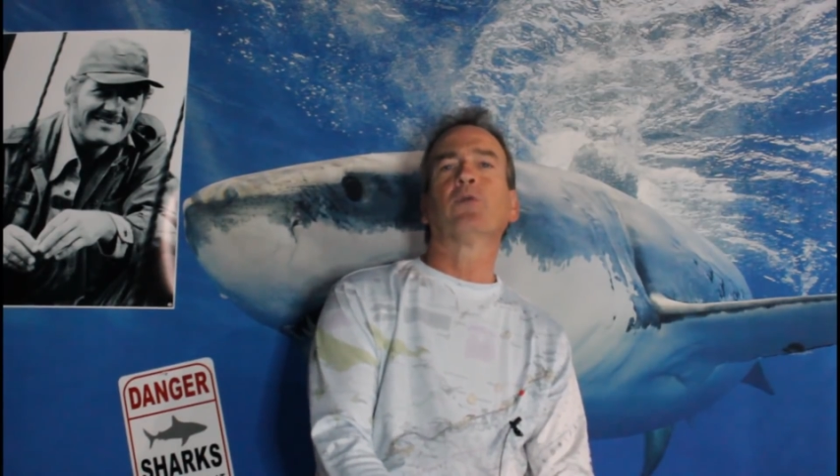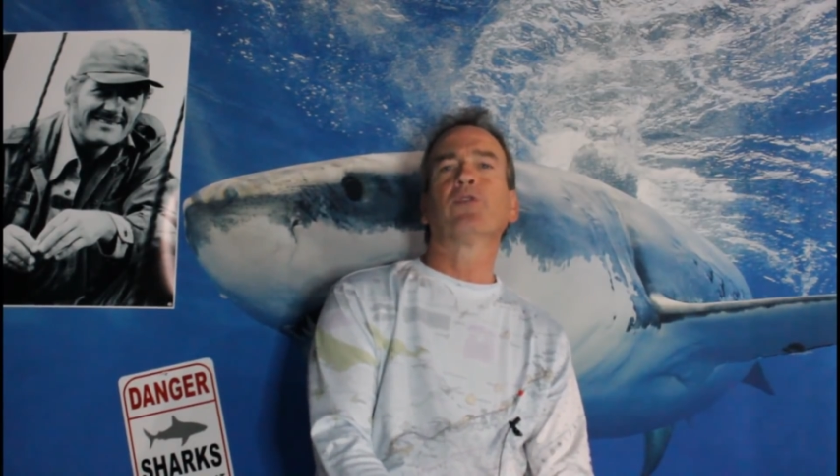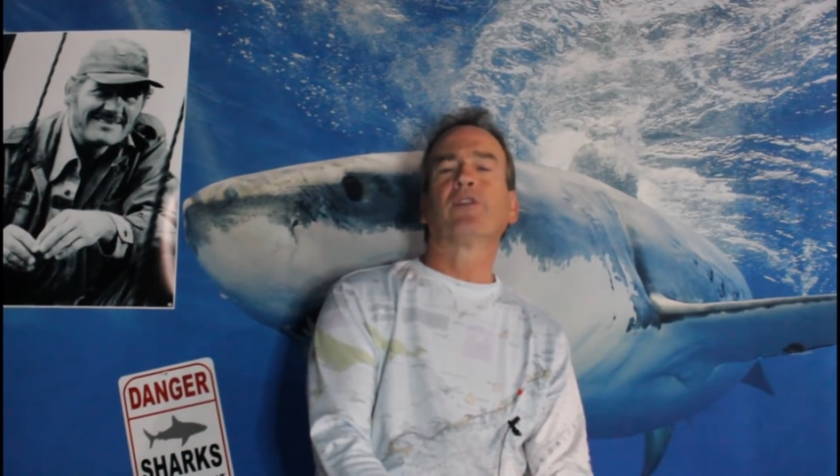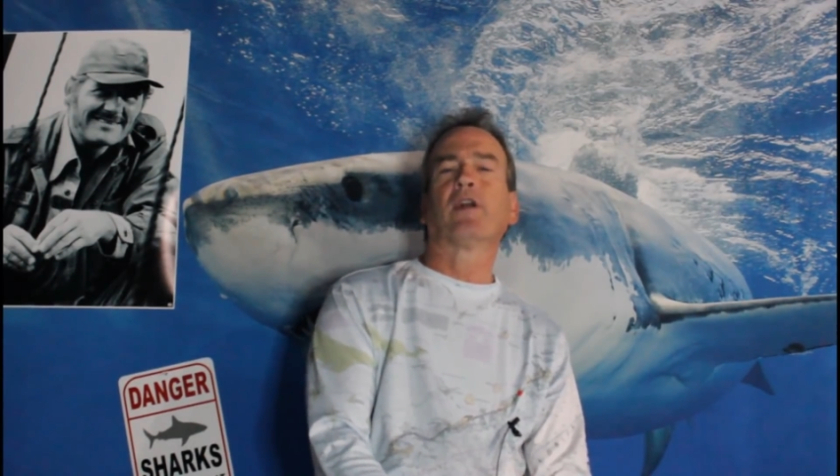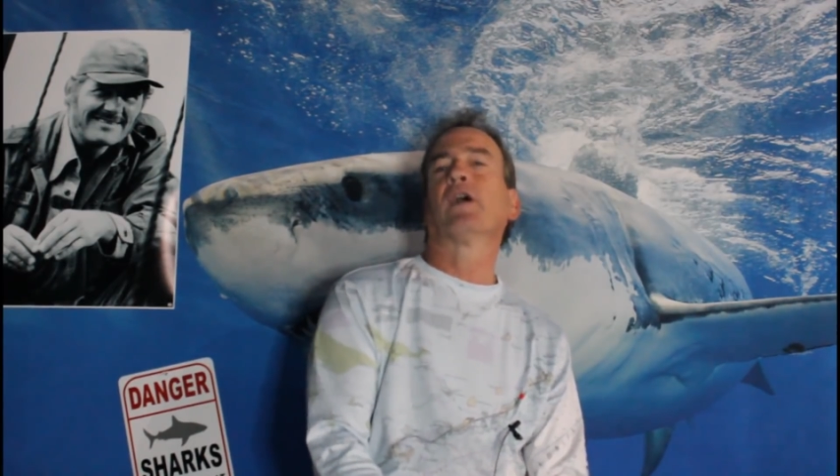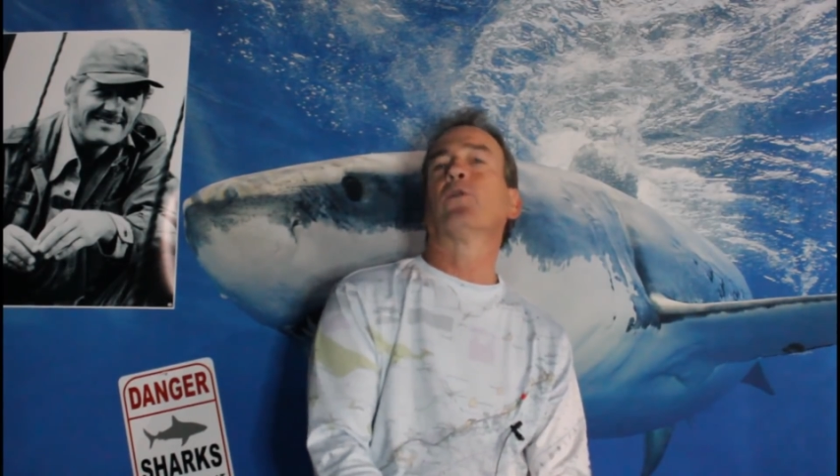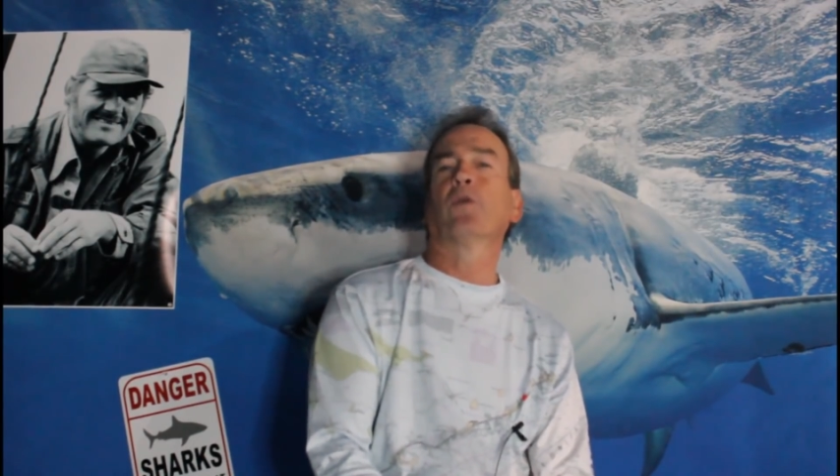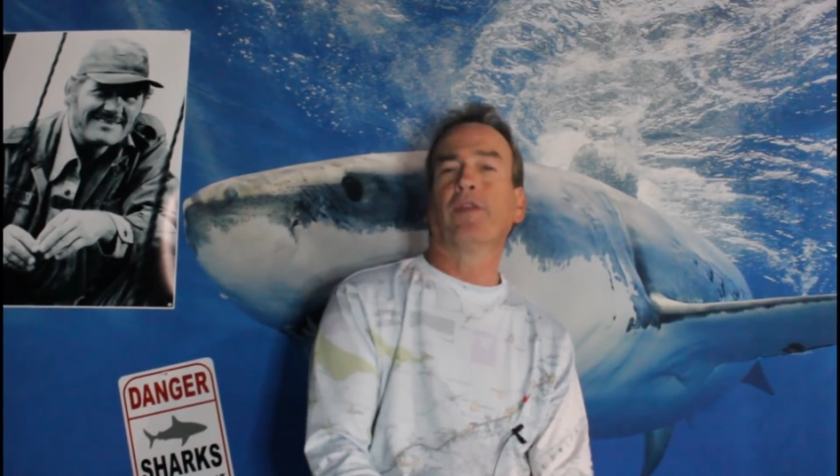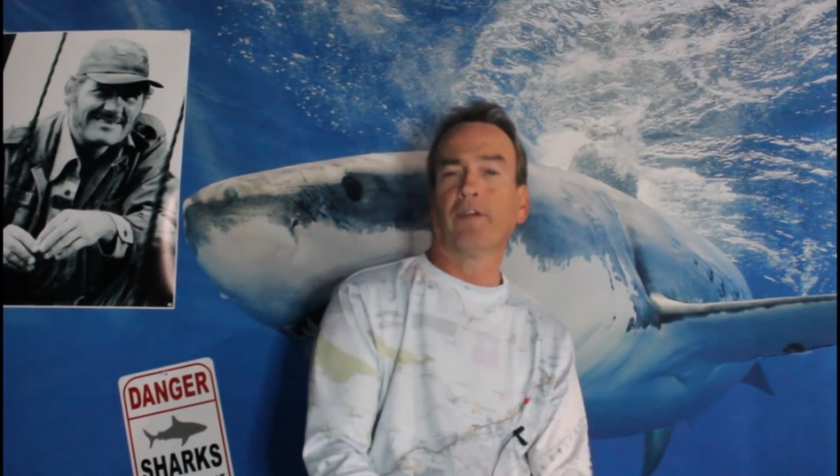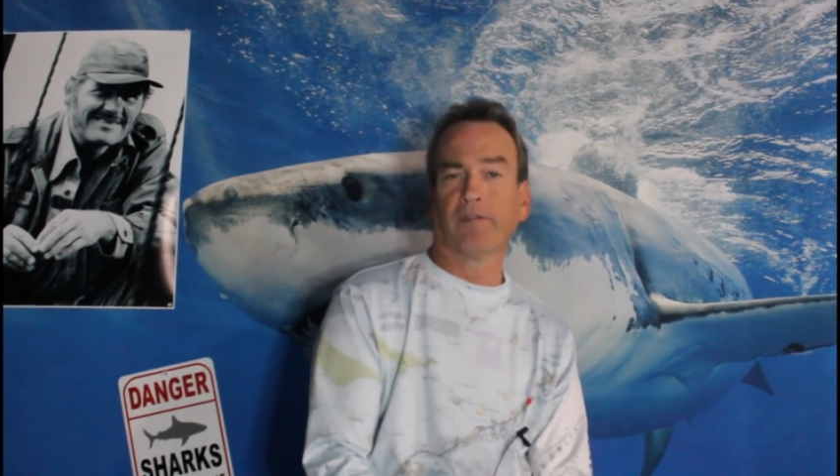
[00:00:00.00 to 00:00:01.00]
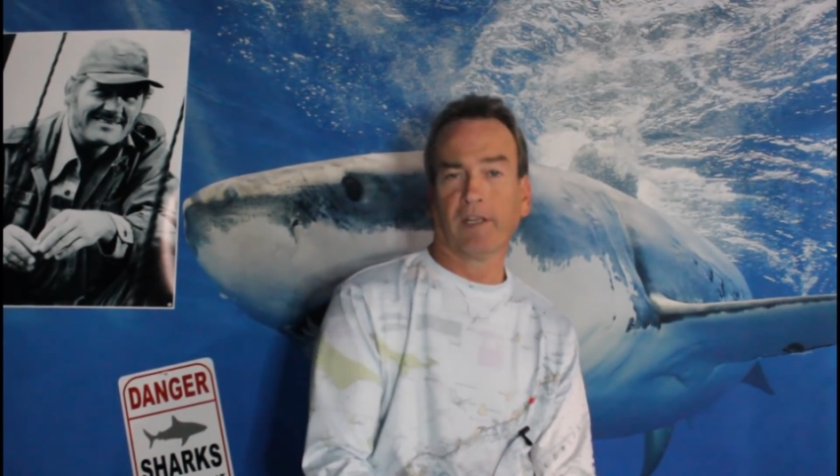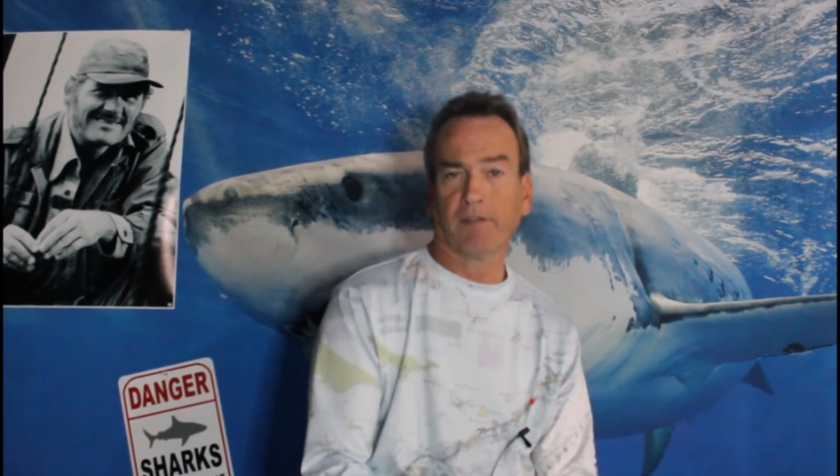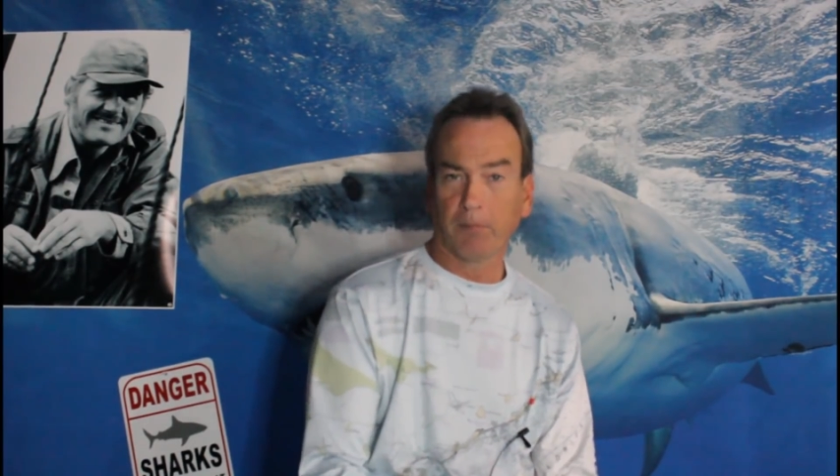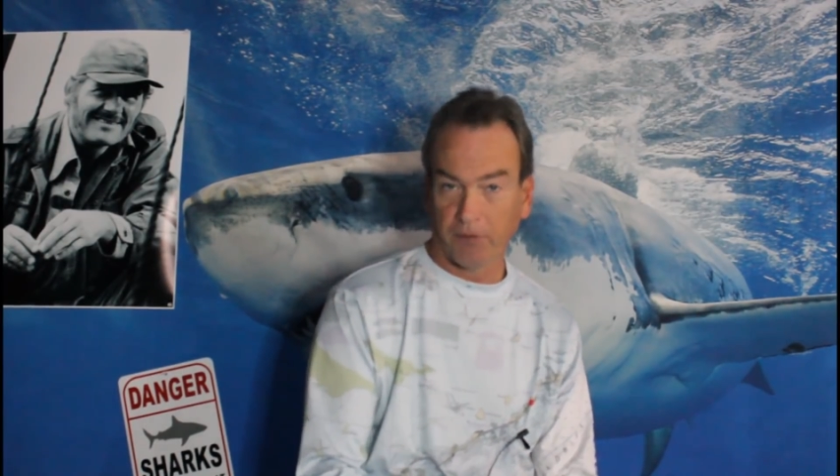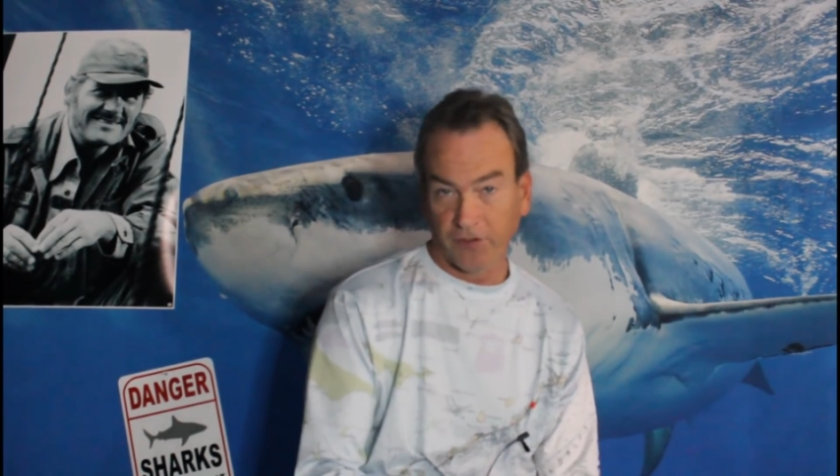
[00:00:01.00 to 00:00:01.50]
We'll start out with their
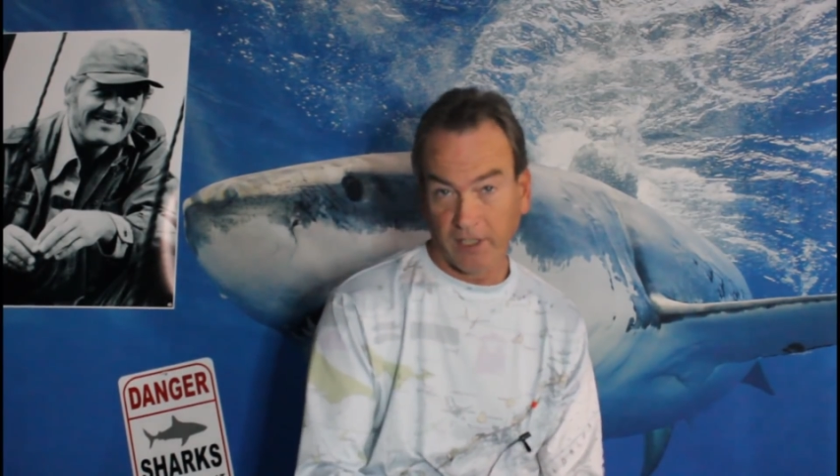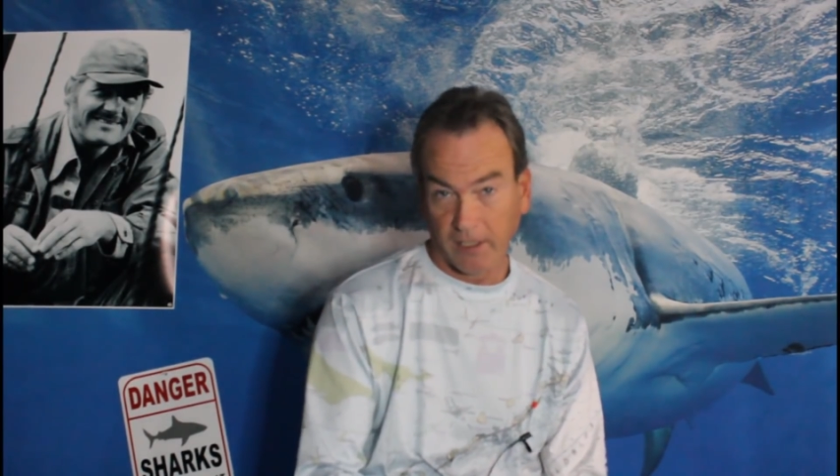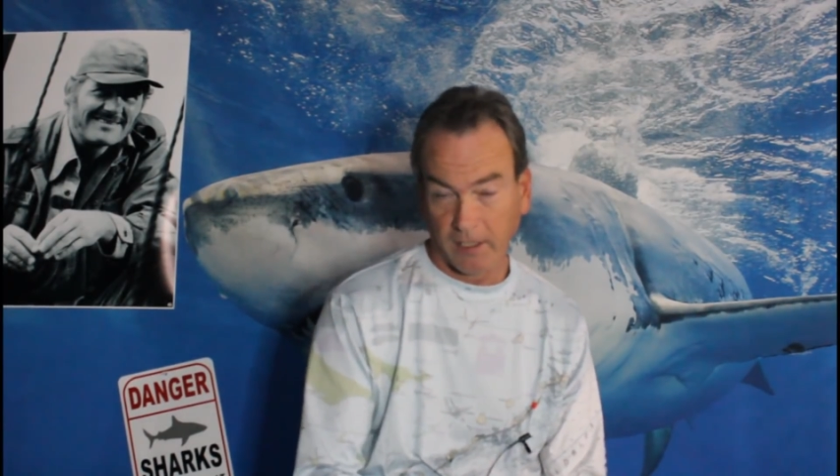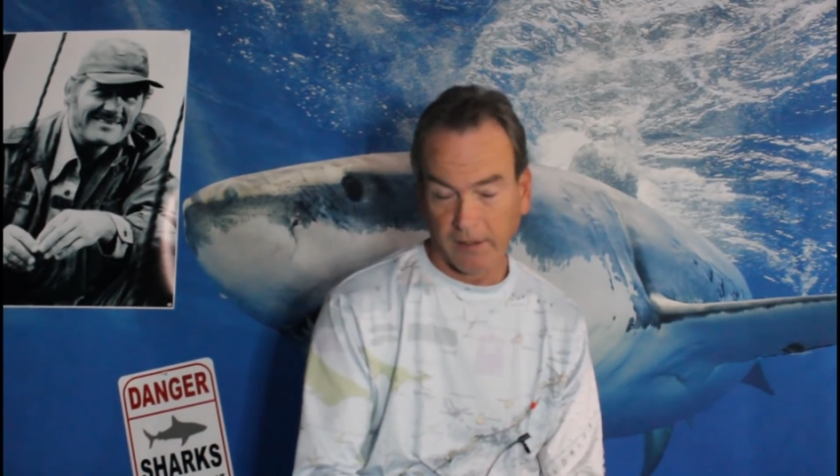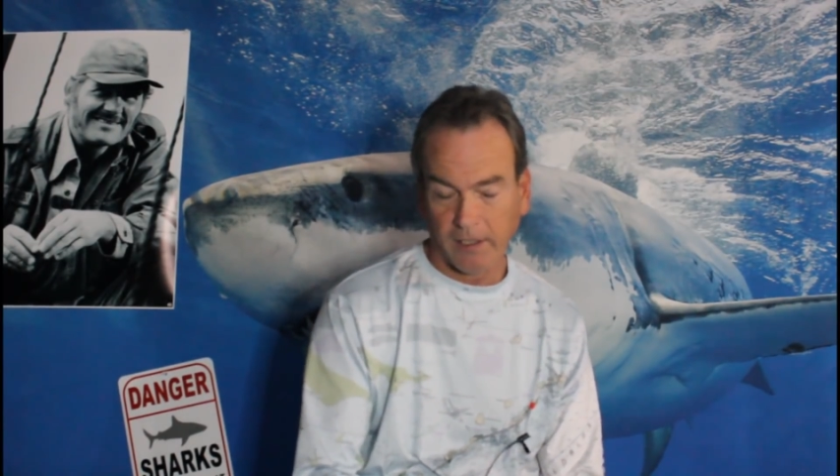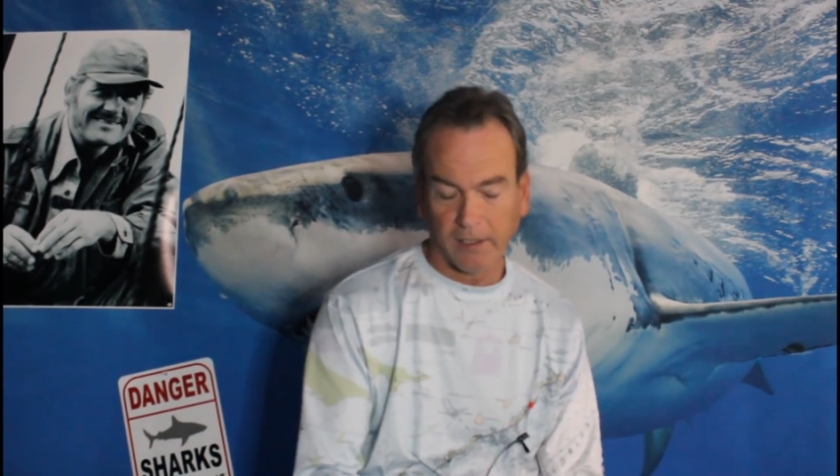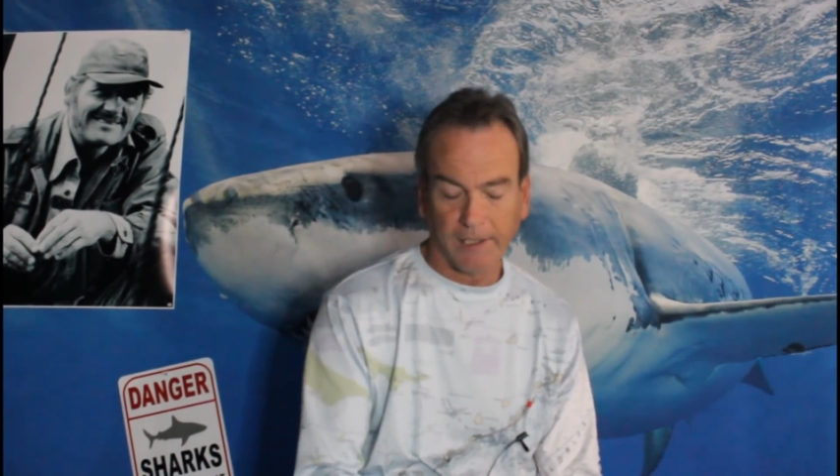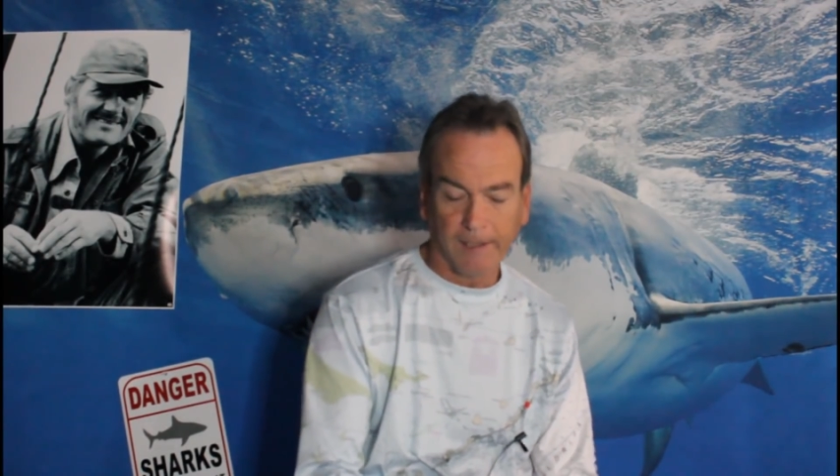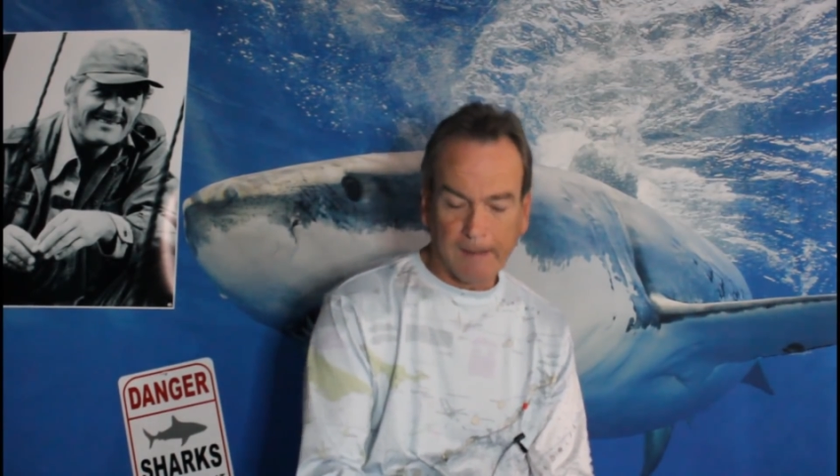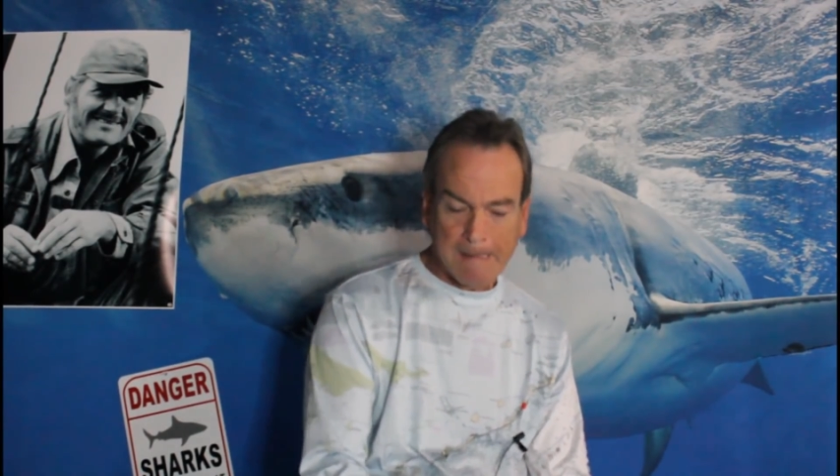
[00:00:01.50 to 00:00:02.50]
favorite, mistaken identity.